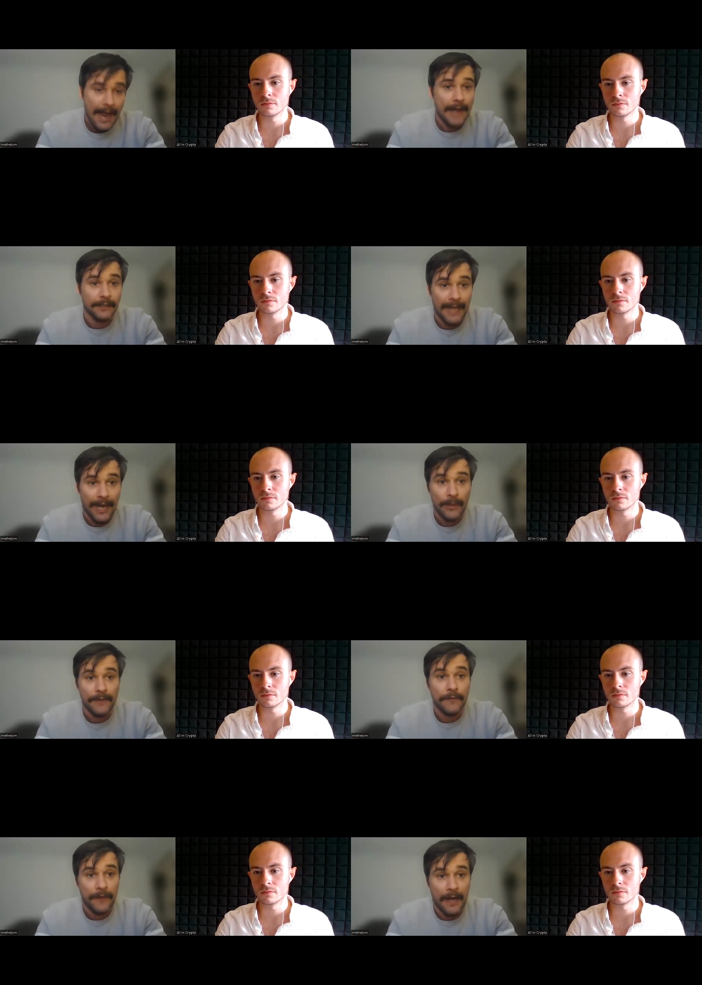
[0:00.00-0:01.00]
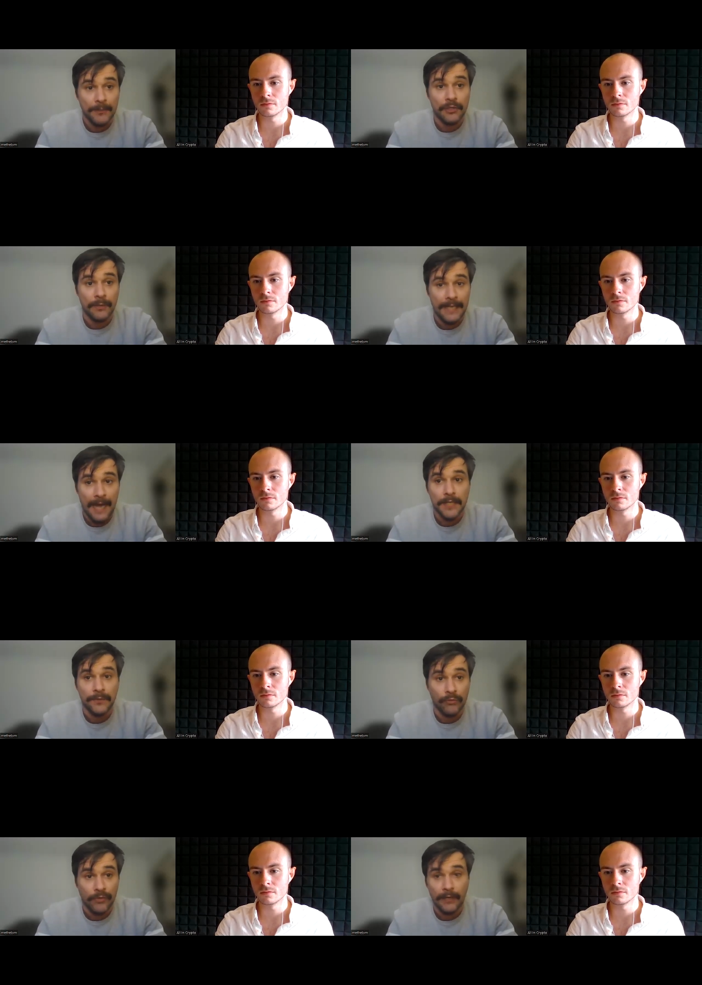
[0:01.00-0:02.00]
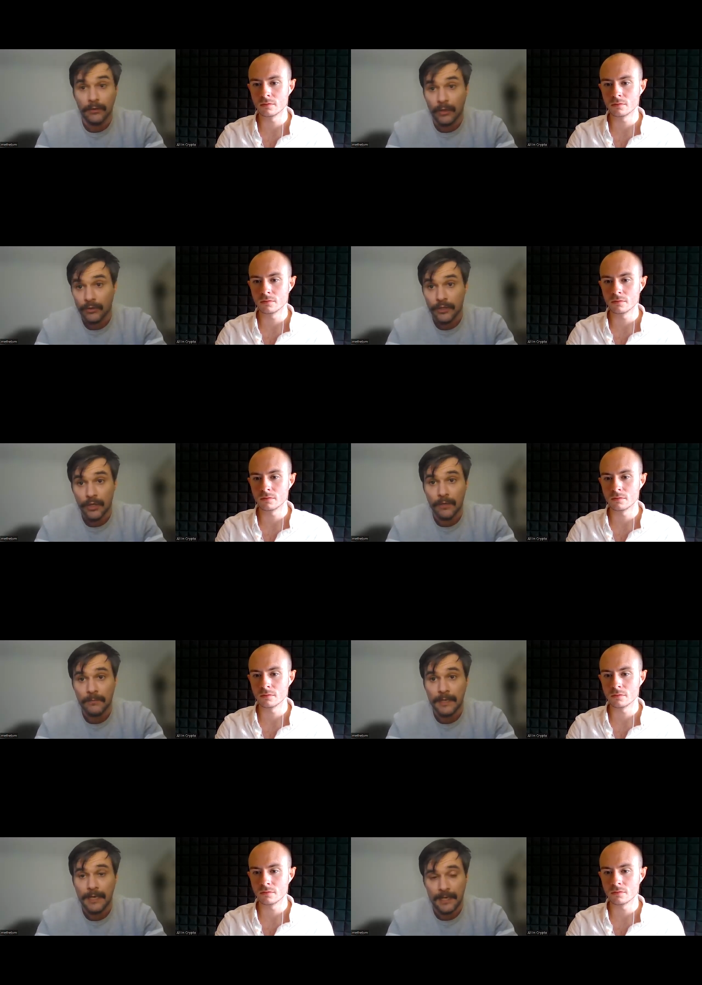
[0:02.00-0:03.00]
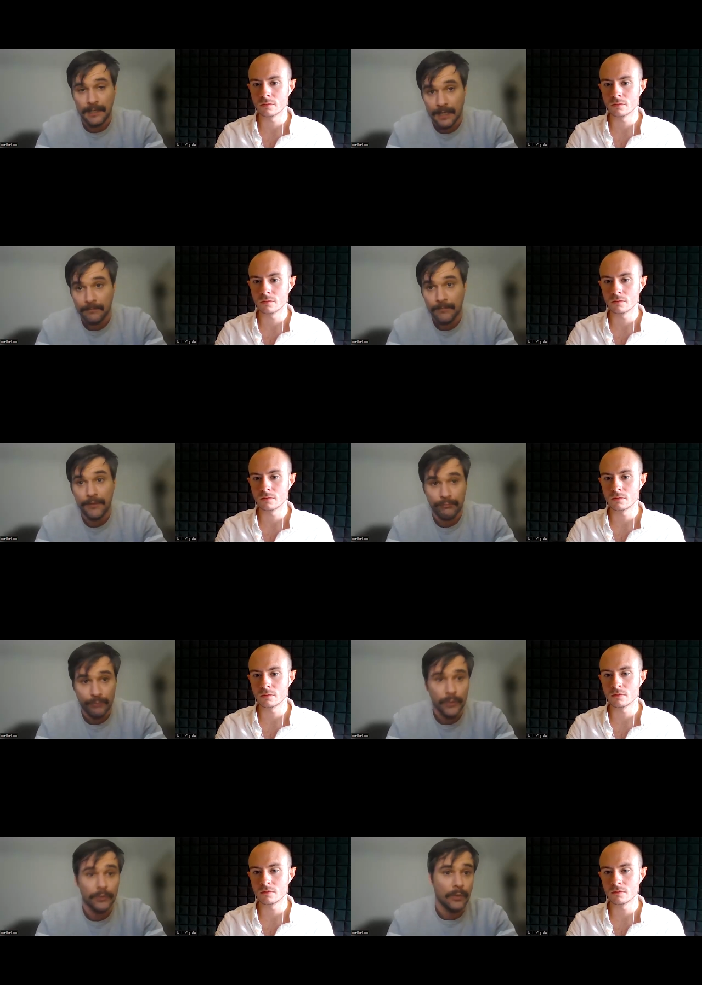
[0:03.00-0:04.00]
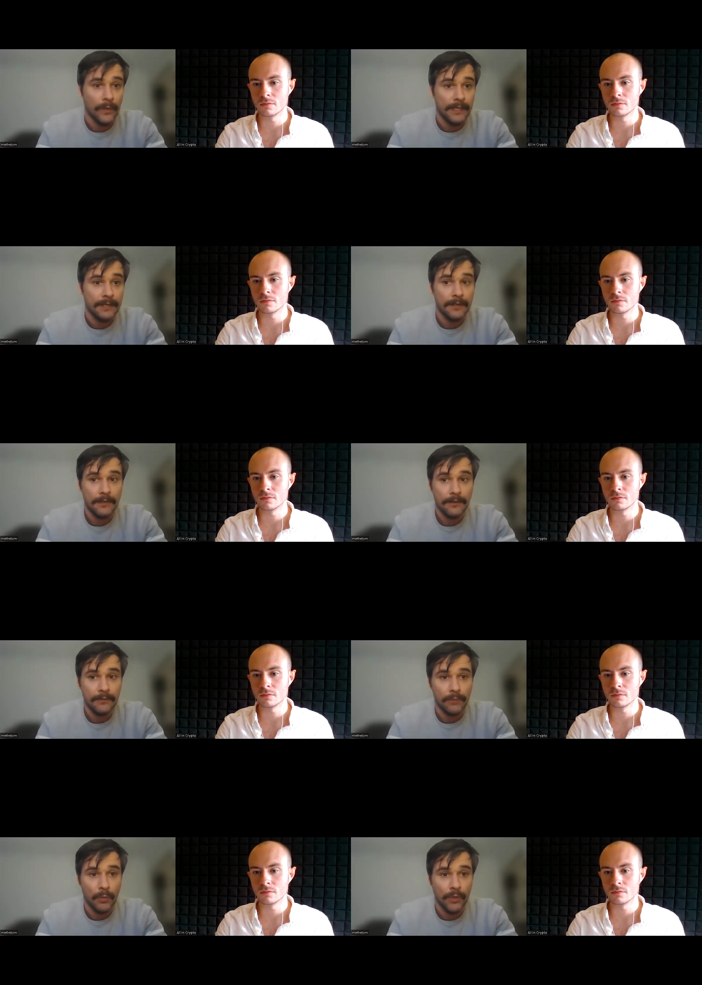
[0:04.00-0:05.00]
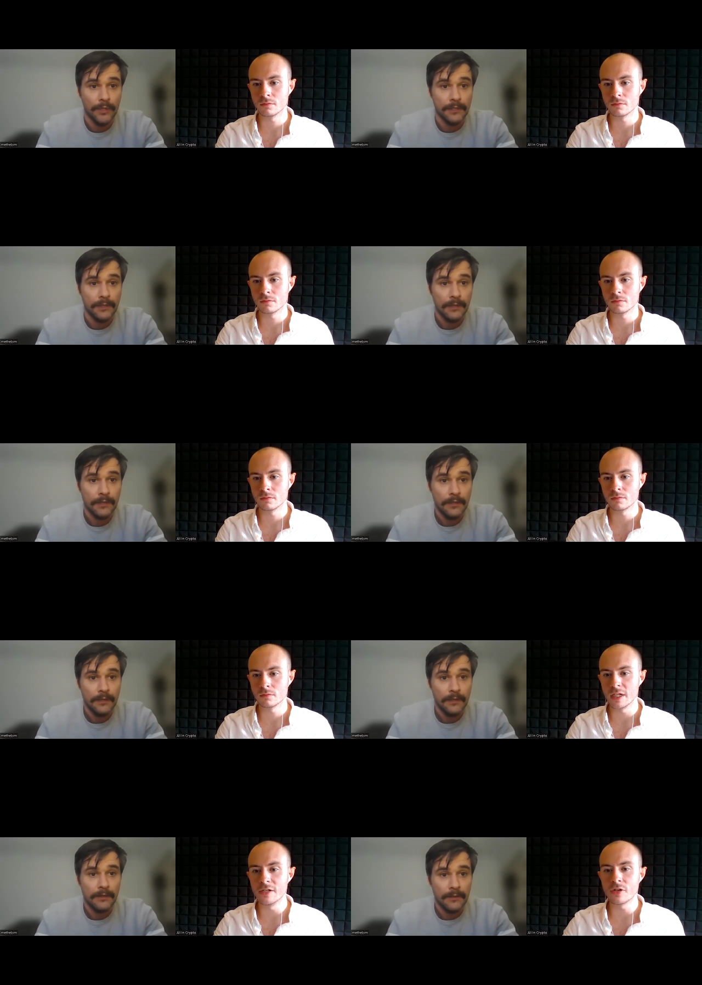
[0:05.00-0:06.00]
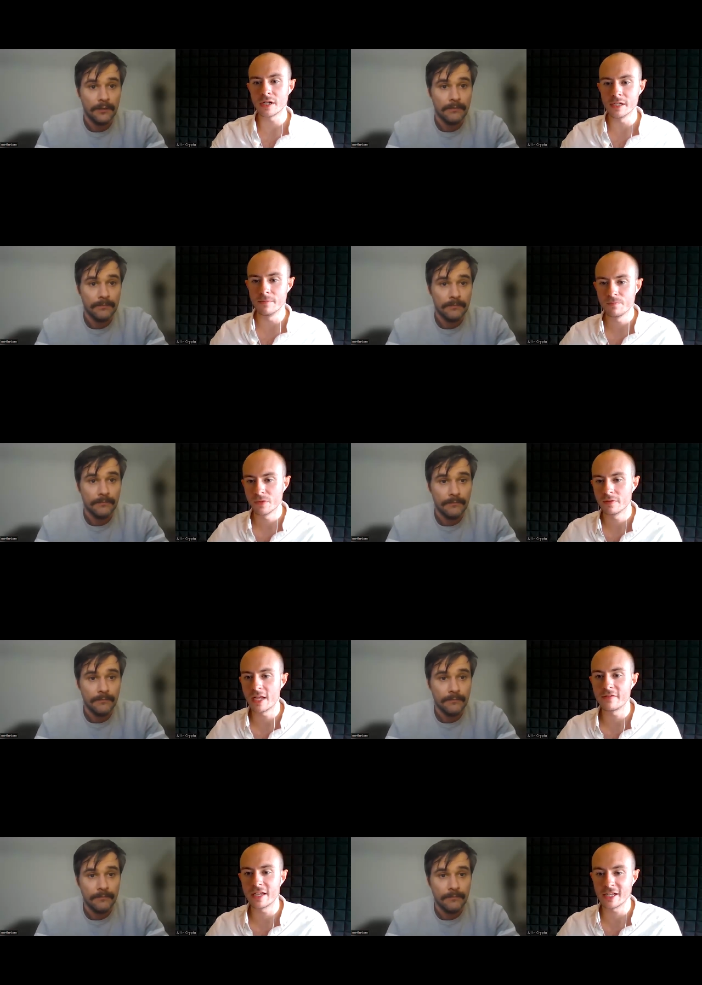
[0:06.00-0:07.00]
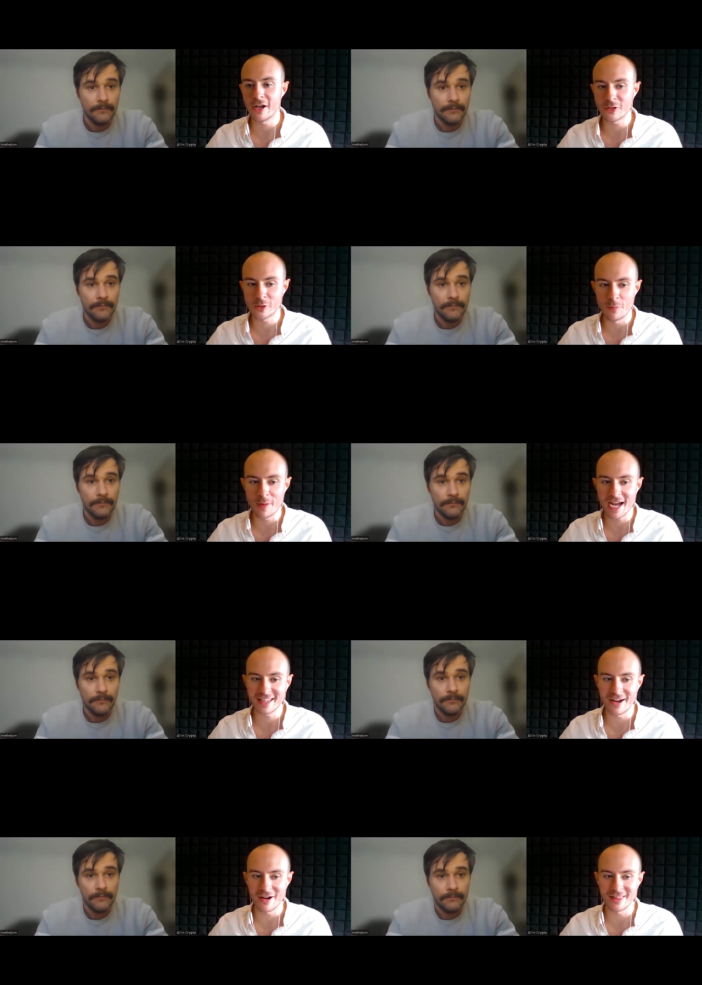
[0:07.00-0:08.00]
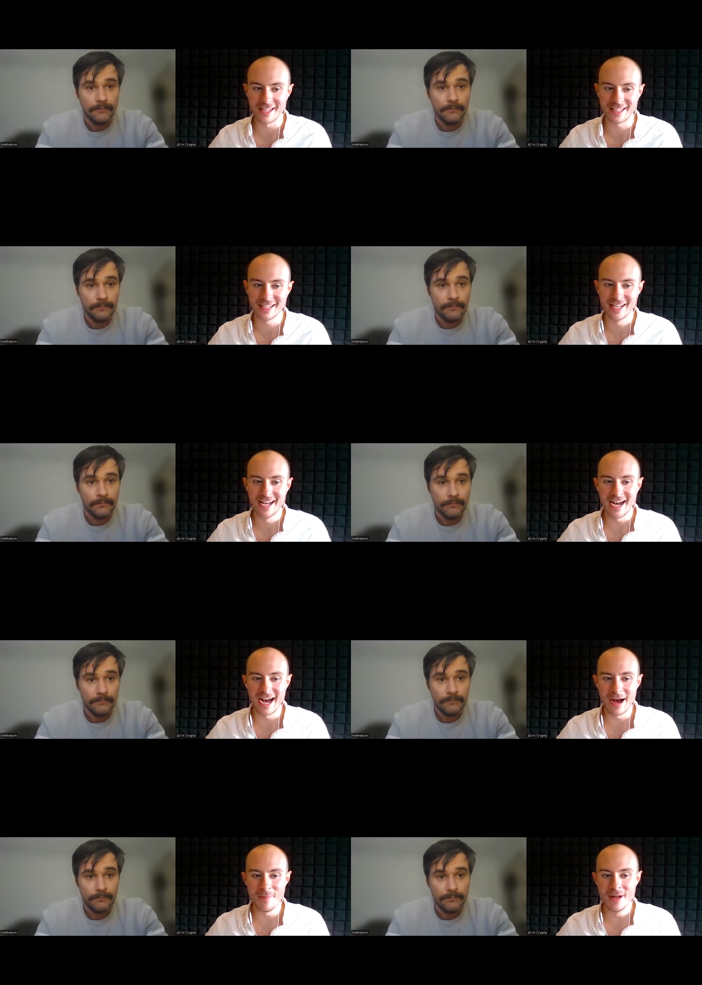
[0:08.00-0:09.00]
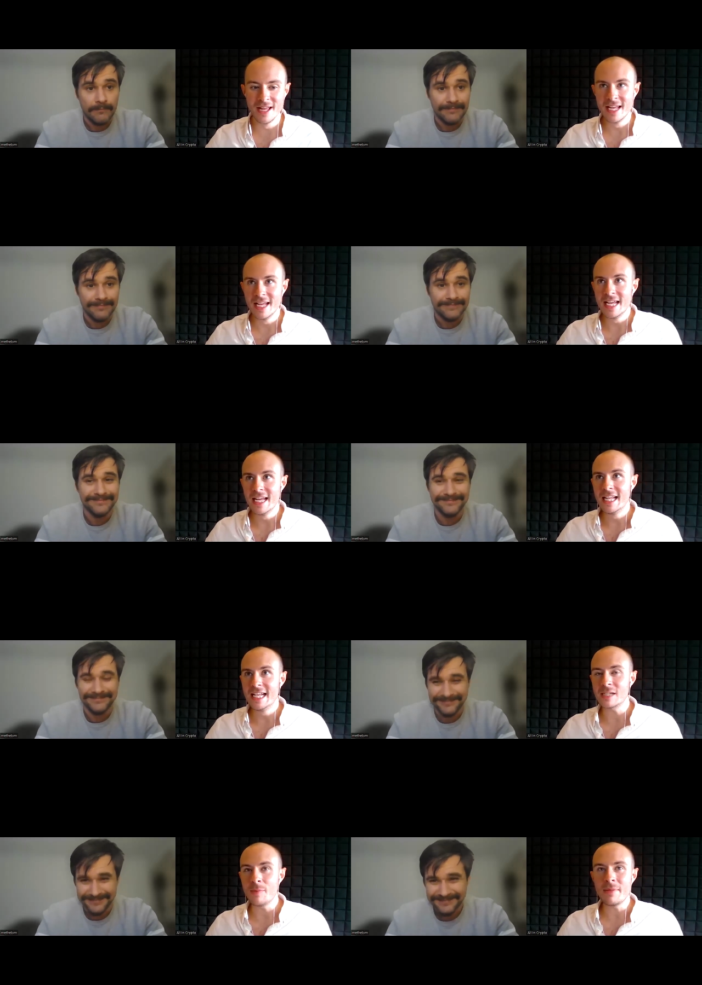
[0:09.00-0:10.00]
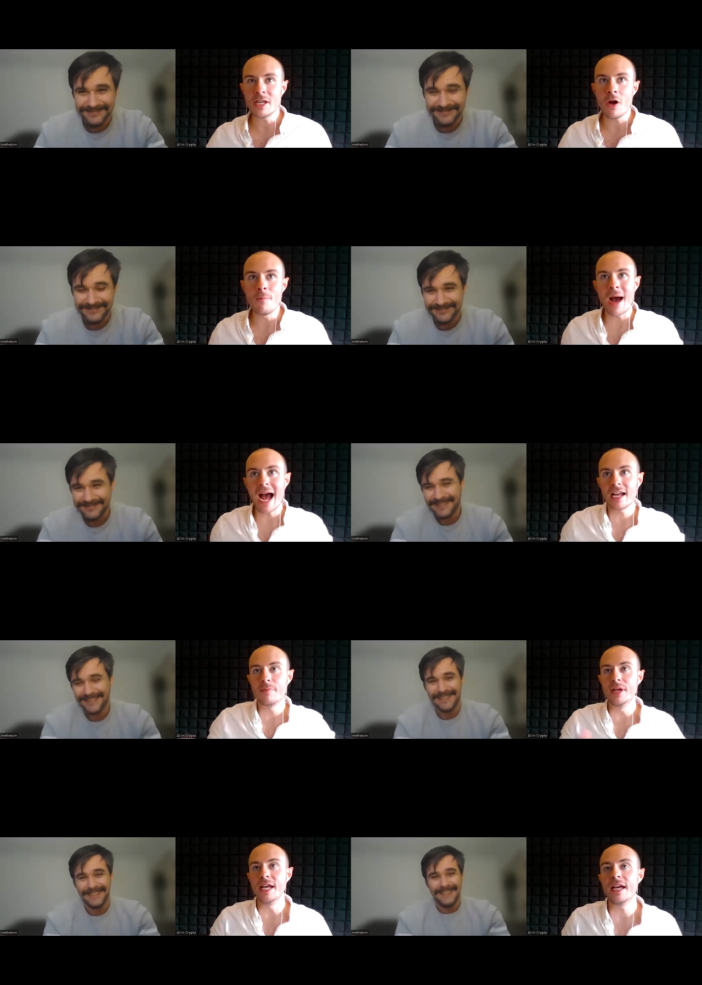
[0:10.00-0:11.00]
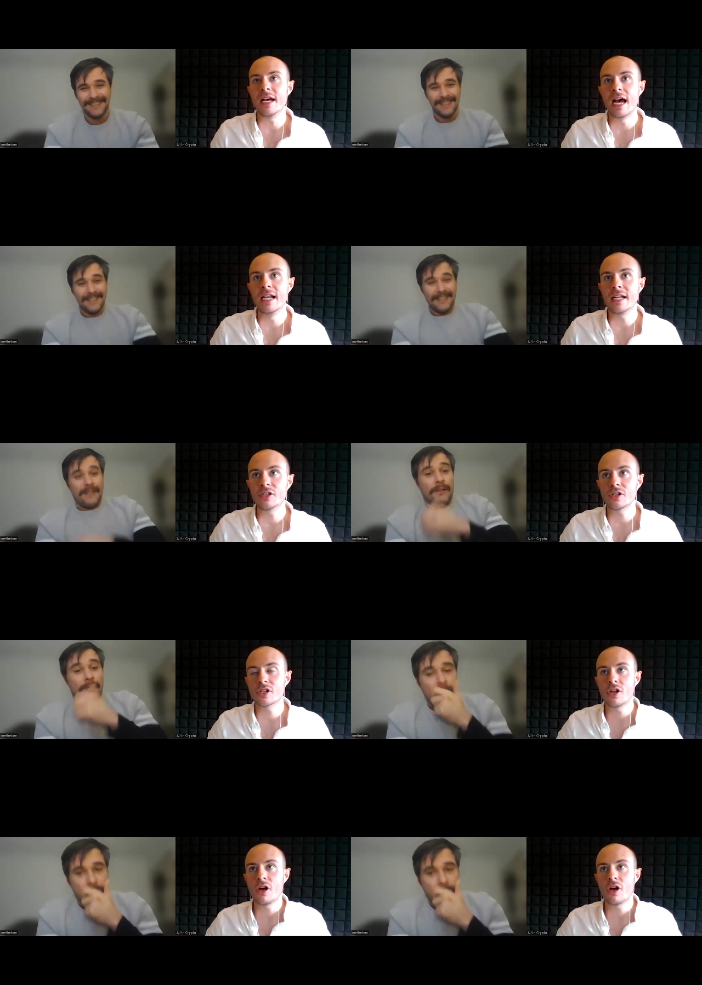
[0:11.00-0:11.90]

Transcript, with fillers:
Speaker 1: and allowing for farmers to engage for real long term income through liquidity rewards.
Speaker 2: Interesting. That, there's a lot to unpack there, I think. Um, Let's maybe go back a bit and let's just